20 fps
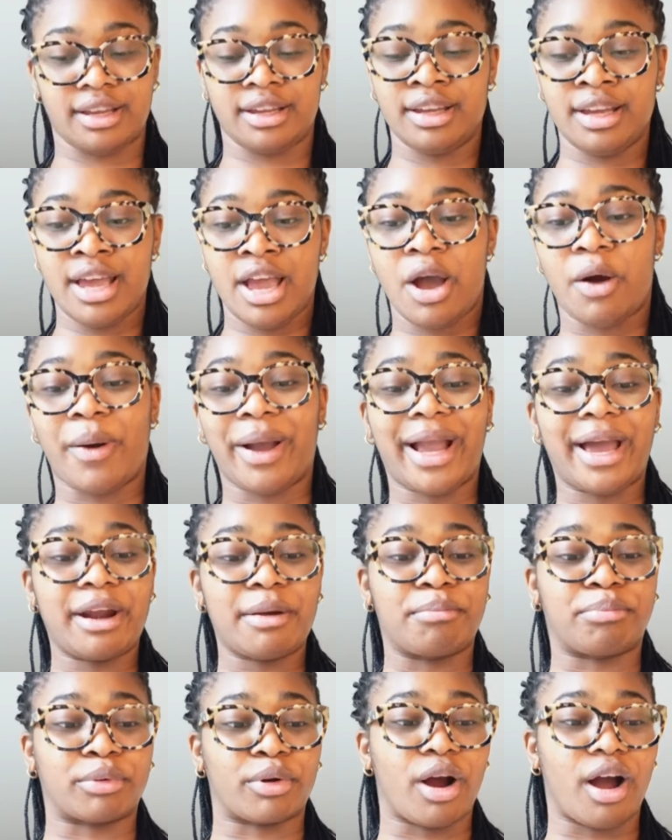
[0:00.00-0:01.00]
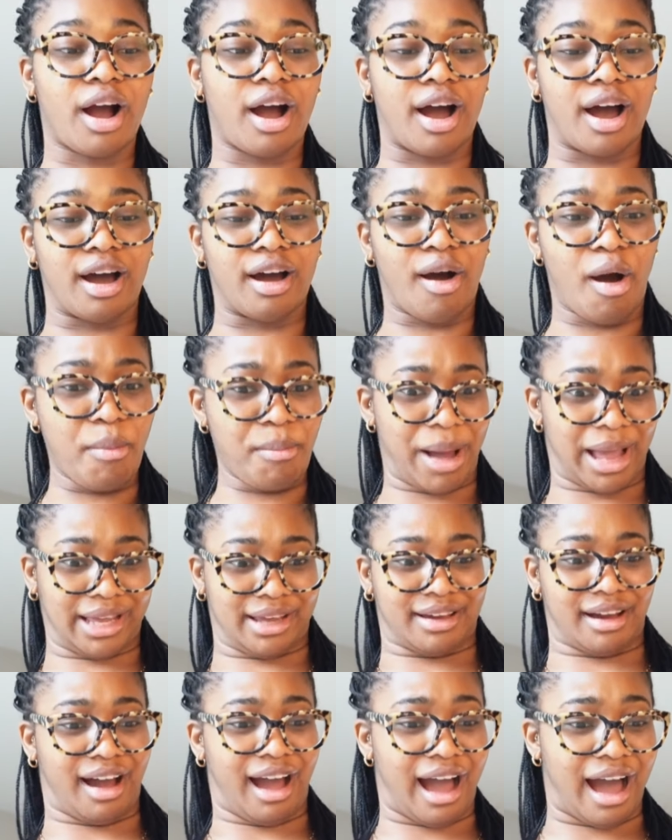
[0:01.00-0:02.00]
Oh, I got a bra. Oh my
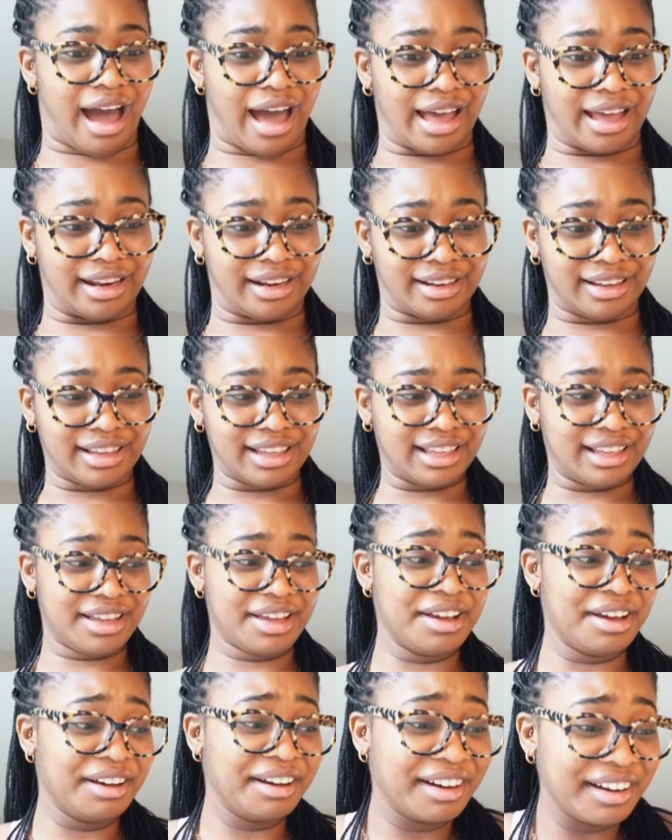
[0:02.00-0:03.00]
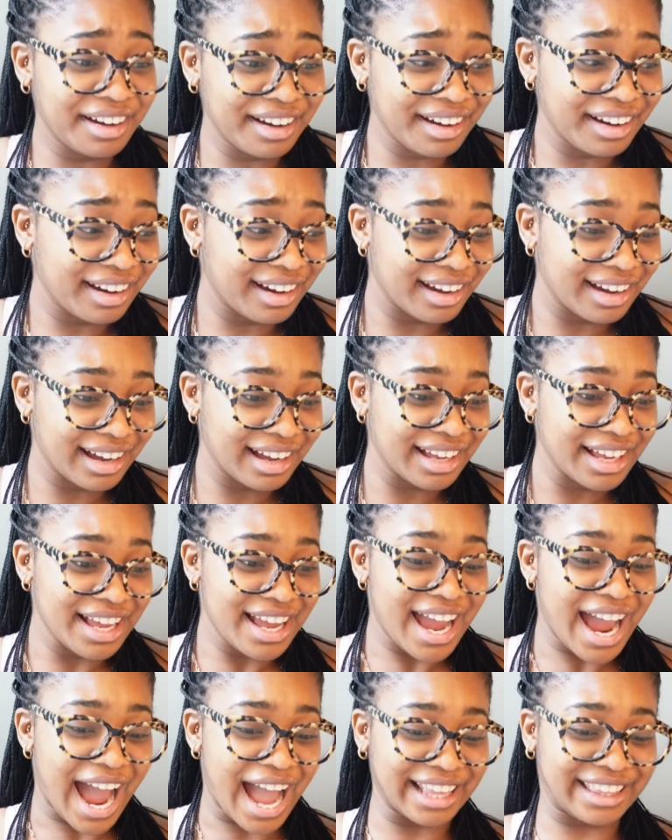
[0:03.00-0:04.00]
God.
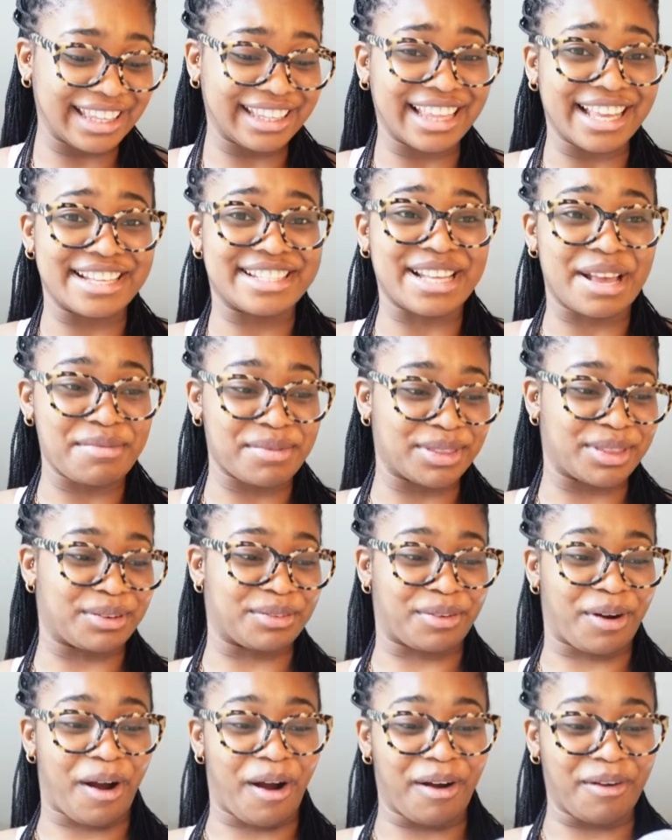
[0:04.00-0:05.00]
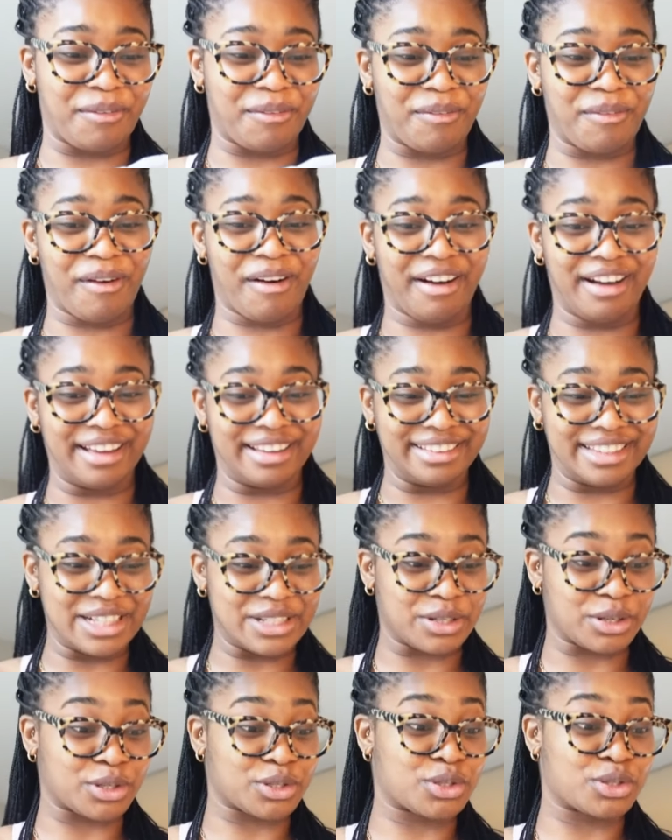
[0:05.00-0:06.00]
I think they sent me the wrong one.
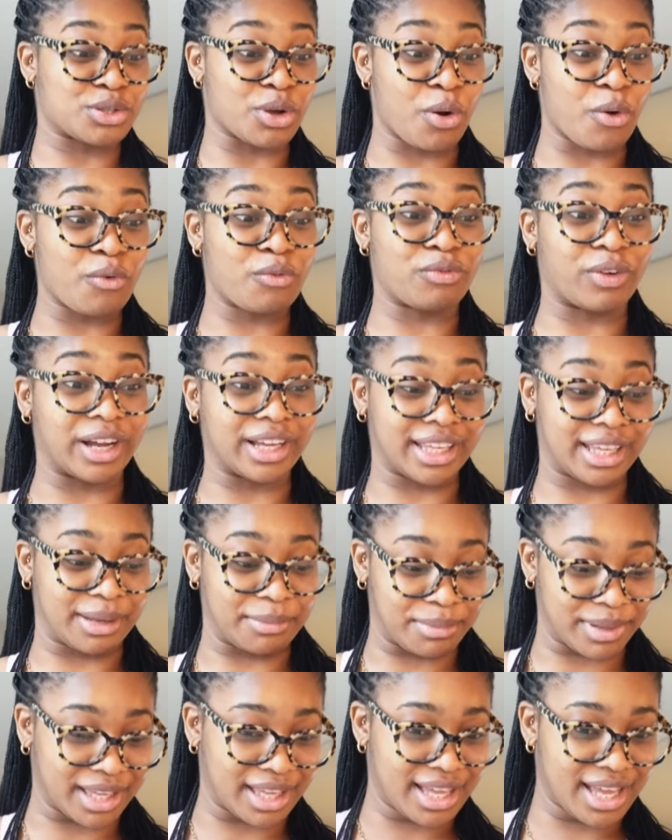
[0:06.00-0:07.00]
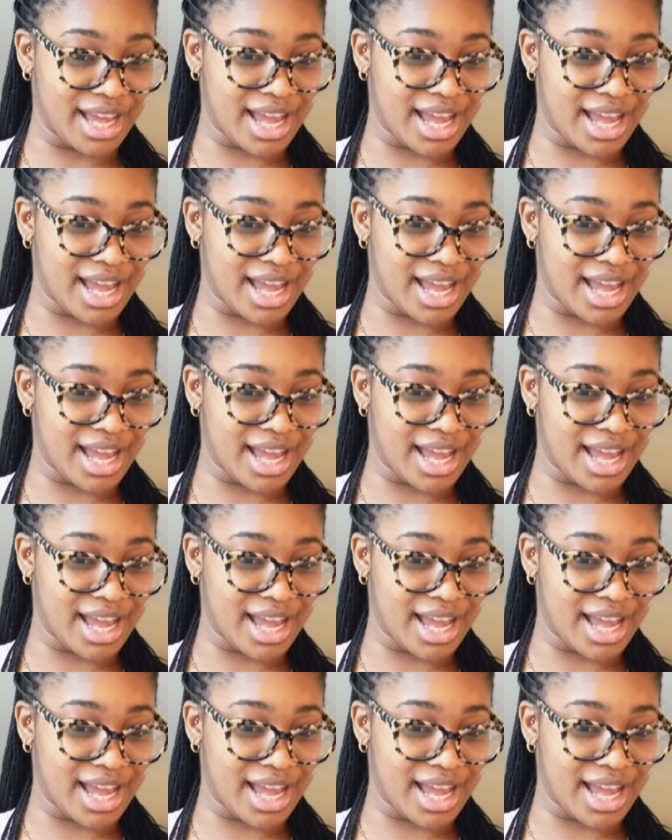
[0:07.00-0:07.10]
These are so fucking big.